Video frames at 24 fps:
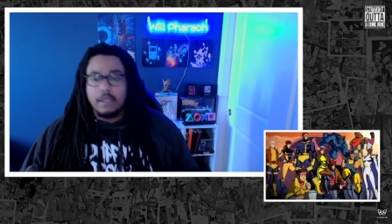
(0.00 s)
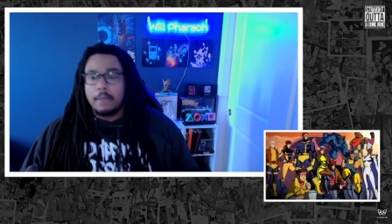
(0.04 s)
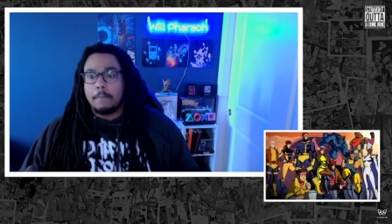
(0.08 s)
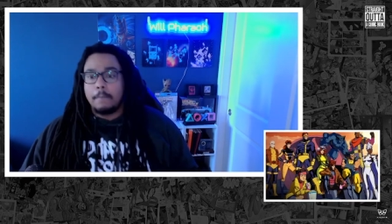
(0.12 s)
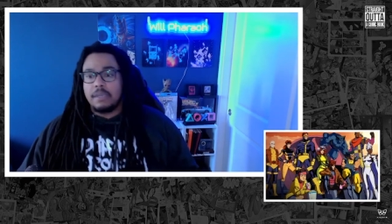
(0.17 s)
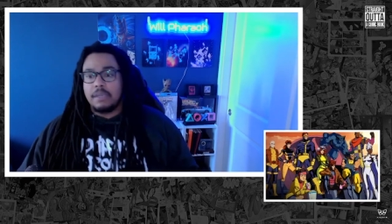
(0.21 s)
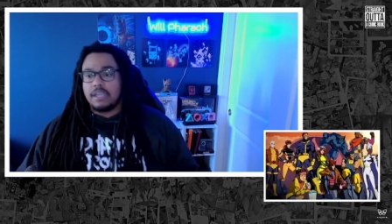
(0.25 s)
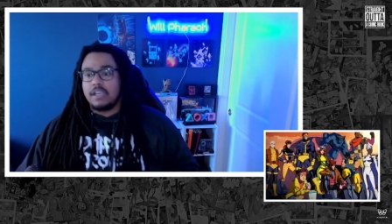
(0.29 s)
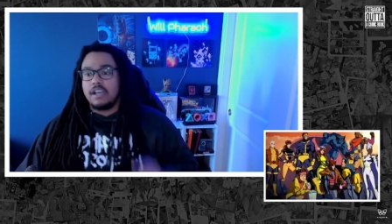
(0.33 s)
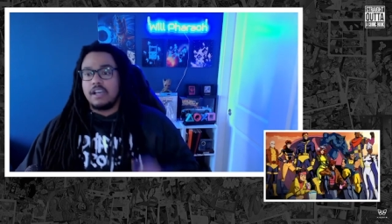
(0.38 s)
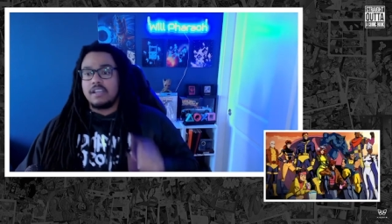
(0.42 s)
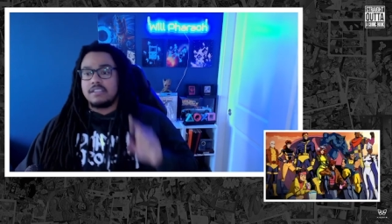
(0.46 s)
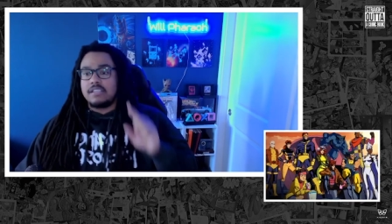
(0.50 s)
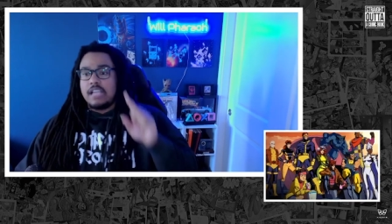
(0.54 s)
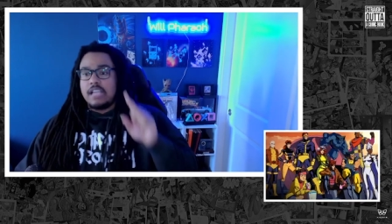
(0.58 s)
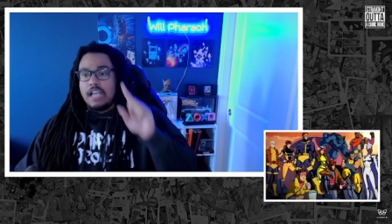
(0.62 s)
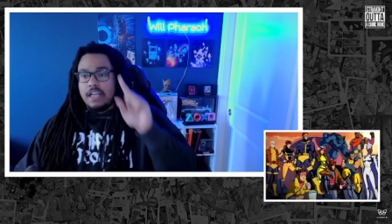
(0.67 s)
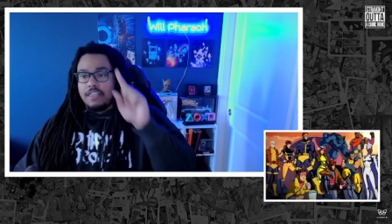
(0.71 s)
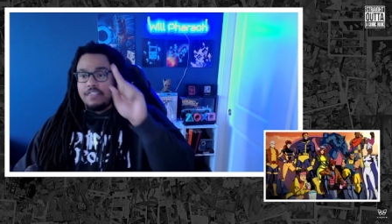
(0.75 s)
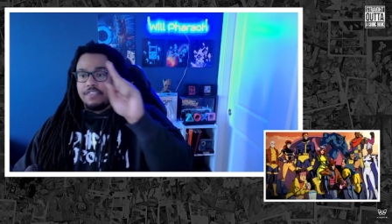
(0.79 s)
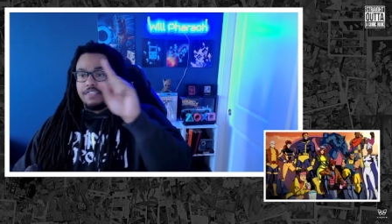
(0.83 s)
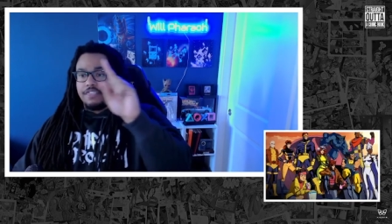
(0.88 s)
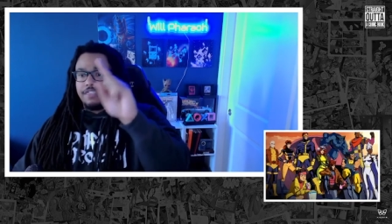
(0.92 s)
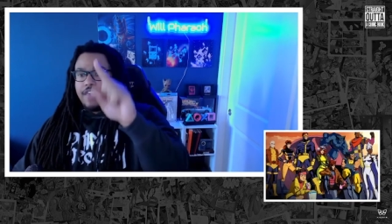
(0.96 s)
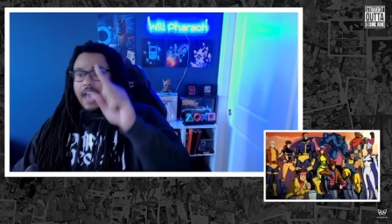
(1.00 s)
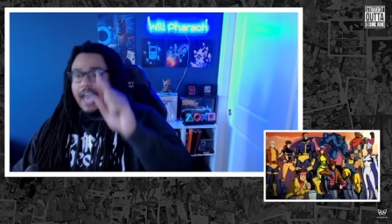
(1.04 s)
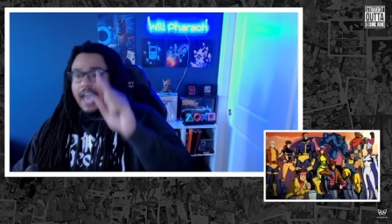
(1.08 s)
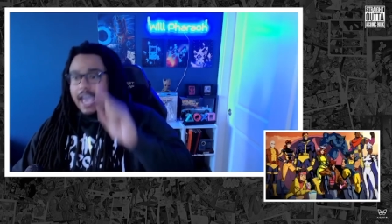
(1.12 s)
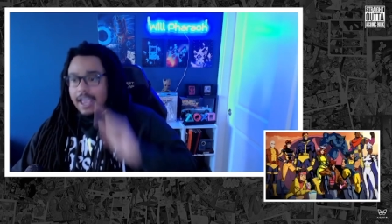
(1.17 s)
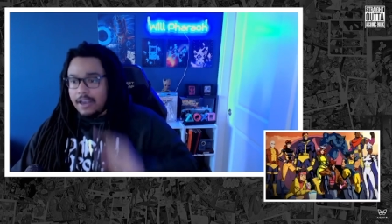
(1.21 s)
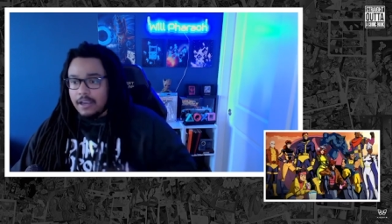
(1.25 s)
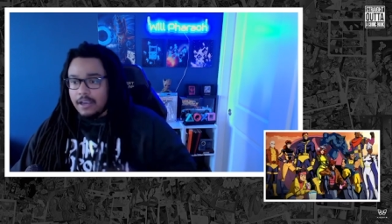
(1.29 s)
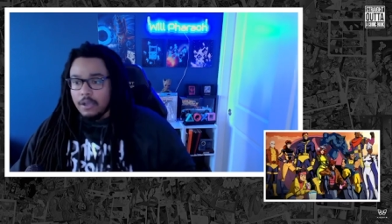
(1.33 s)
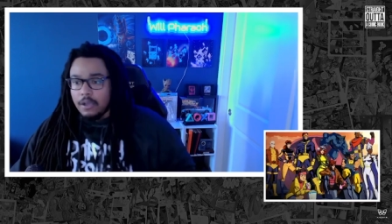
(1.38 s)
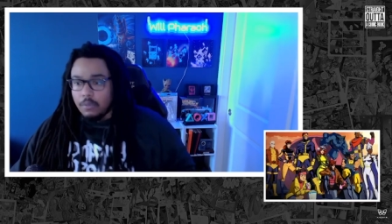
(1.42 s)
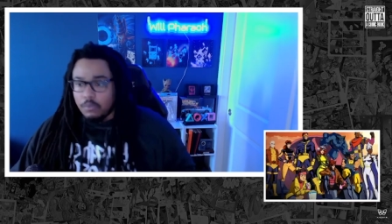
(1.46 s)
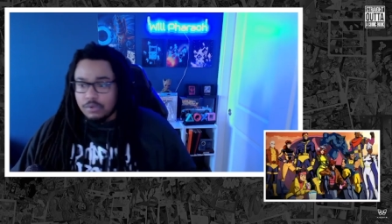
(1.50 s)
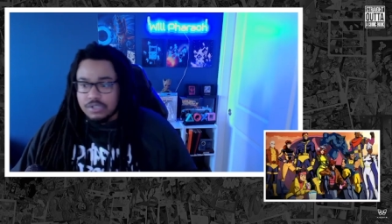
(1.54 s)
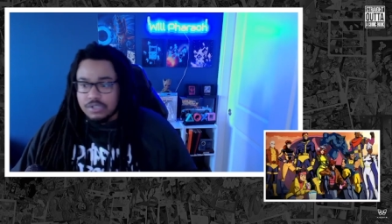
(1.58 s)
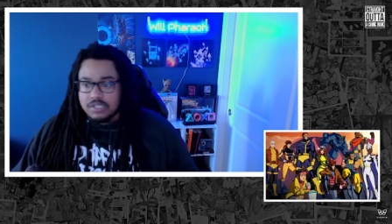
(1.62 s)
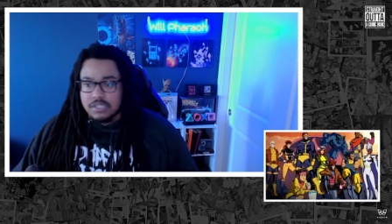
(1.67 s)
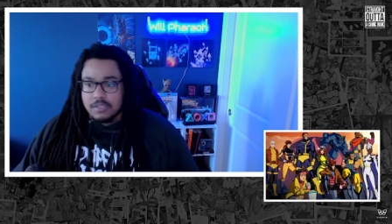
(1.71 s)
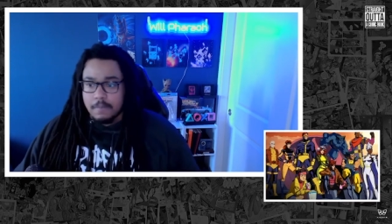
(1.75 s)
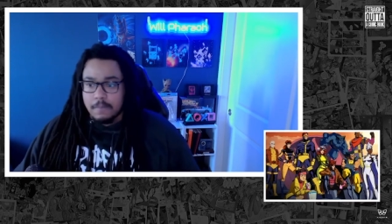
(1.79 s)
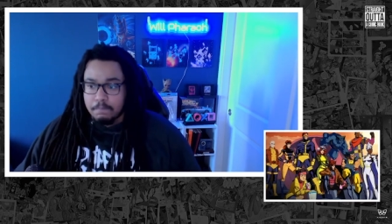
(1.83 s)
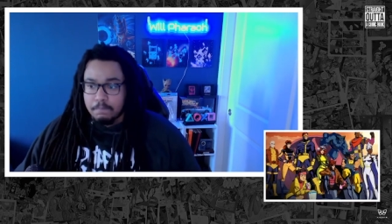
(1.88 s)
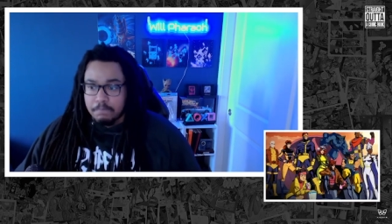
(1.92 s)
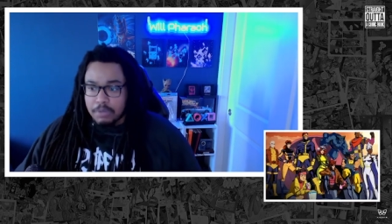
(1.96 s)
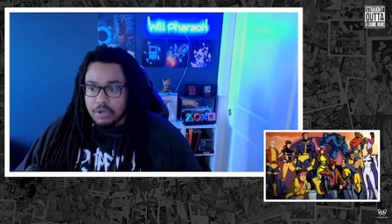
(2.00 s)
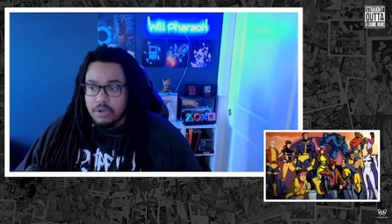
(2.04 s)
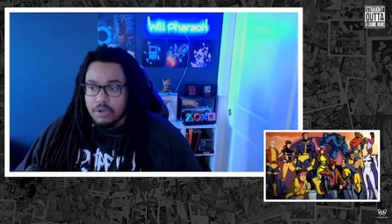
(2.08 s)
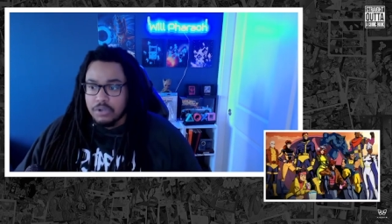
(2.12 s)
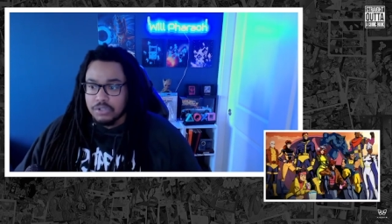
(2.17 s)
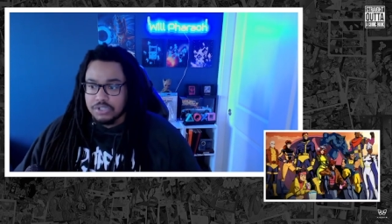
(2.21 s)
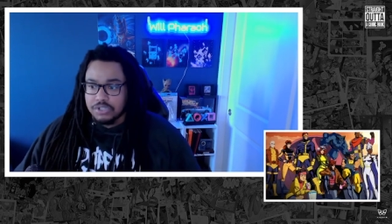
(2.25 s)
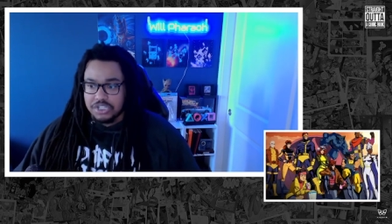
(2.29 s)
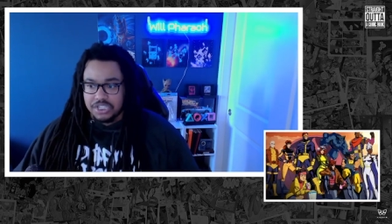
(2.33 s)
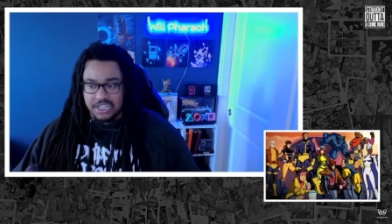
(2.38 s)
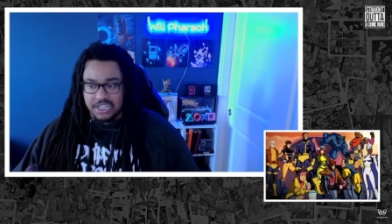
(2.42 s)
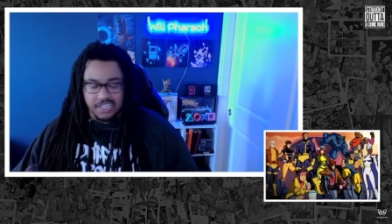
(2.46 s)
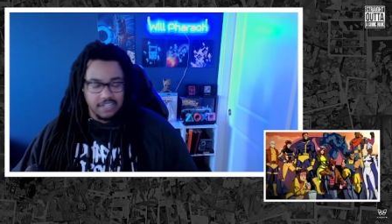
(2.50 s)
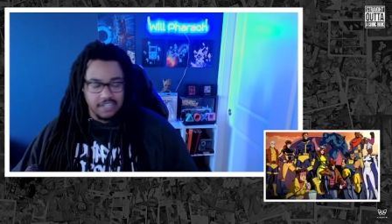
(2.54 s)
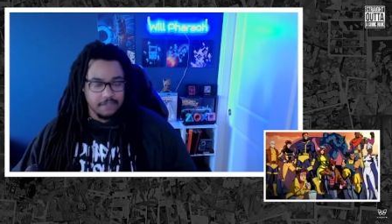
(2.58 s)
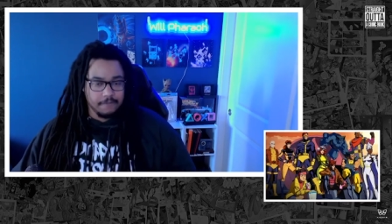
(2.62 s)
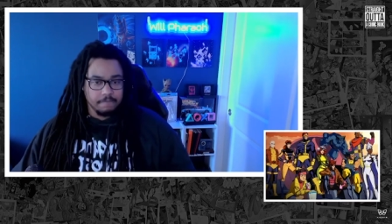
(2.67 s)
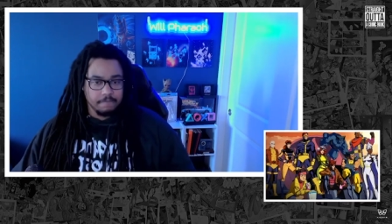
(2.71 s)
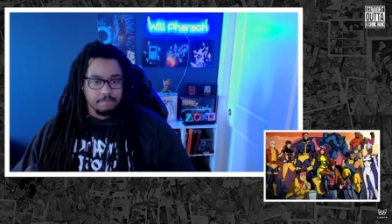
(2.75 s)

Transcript: Because that was some bullshit.